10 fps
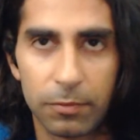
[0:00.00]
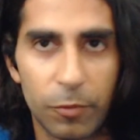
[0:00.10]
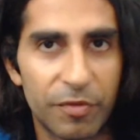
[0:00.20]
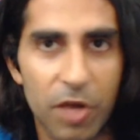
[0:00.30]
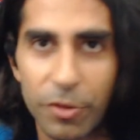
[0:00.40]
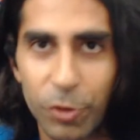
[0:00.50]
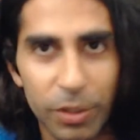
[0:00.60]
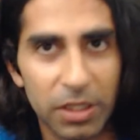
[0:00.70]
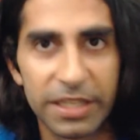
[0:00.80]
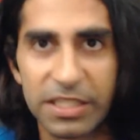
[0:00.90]
we've gone through
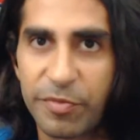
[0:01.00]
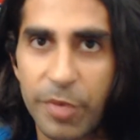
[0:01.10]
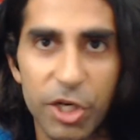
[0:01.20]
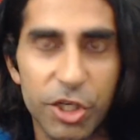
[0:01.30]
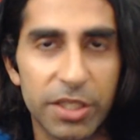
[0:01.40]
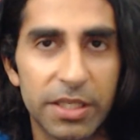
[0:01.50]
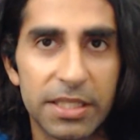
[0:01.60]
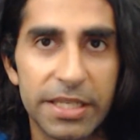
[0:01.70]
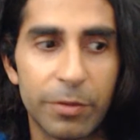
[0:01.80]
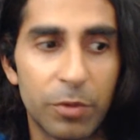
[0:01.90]
collective
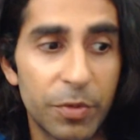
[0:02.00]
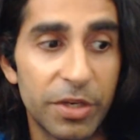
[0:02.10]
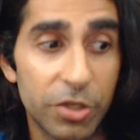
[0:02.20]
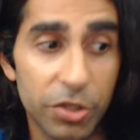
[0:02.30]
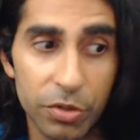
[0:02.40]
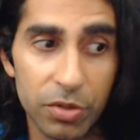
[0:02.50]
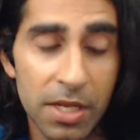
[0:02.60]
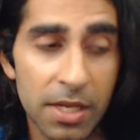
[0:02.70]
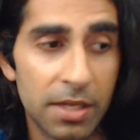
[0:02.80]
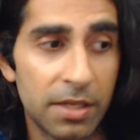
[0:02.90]
purgings, and when we do,
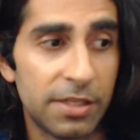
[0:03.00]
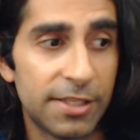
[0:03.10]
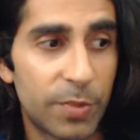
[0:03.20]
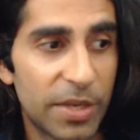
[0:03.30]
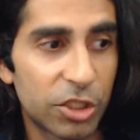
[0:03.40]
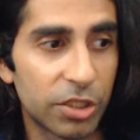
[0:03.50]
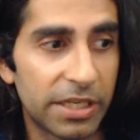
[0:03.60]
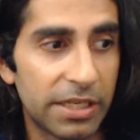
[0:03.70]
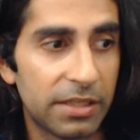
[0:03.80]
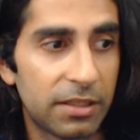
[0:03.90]

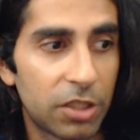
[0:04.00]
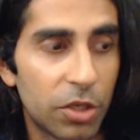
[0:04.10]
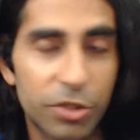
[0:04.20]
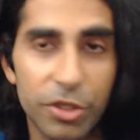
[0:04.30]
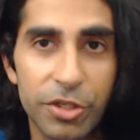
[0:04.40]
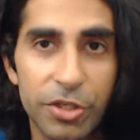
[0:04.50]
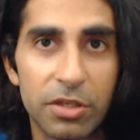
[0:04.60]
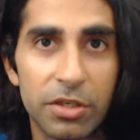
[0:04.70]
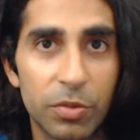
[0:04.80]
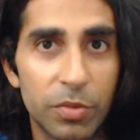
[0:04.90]
especially closer to
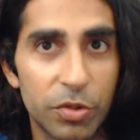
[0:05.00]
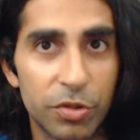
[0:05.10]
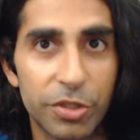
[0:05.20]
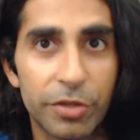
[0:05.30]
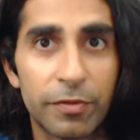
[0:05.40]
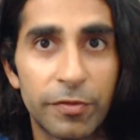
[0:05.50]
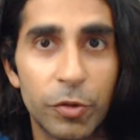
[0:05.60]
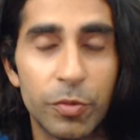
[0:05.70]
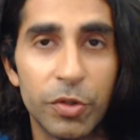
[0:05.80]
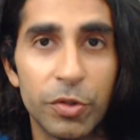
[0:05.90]
the new moons or the
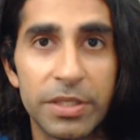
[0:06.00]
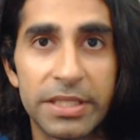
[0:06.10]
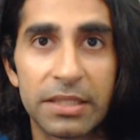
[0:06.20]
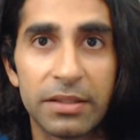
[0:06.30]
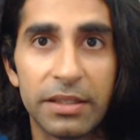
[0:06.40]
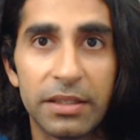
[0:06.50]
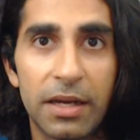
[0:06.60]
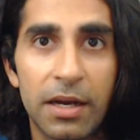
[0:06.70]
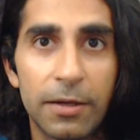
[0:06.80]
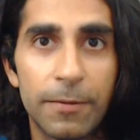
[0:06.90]
full moons,
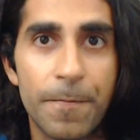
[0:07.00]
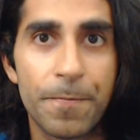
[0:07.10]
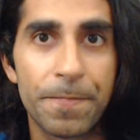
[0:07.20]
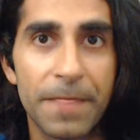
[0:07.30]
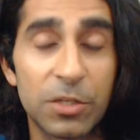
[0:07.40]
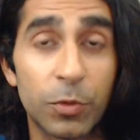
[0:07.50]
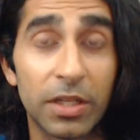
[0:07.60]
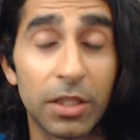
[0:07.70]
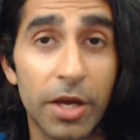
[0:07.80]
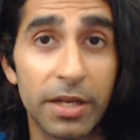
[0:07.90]
that's
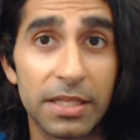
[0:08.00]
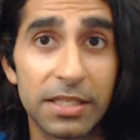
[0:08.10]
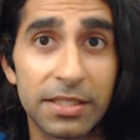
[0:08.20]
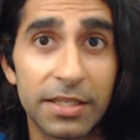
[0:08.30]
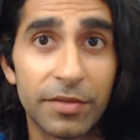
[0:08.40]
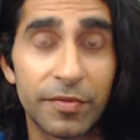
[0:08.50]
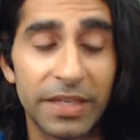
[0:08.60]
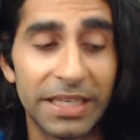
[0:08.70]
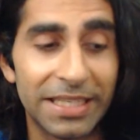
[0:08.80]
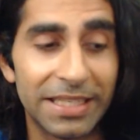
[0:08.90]
when a lot of this stuff
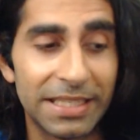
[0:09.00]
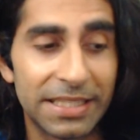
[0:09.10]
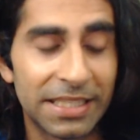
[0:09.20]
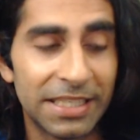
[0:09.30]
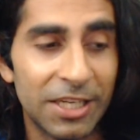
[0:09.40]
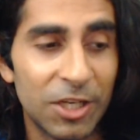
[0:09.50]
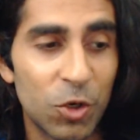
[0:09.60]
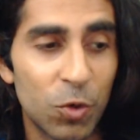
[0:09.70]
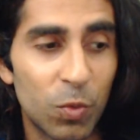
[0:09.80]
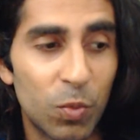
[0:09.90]
is
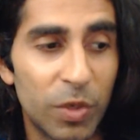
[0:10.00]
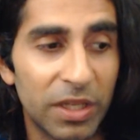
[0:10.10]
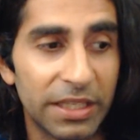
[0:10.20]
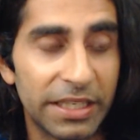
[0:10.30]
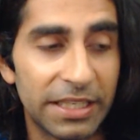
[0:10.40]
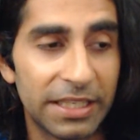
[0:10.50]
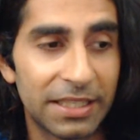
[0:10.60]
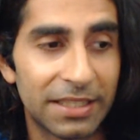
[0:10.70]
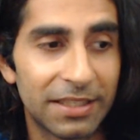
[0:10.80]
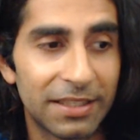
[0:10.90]
really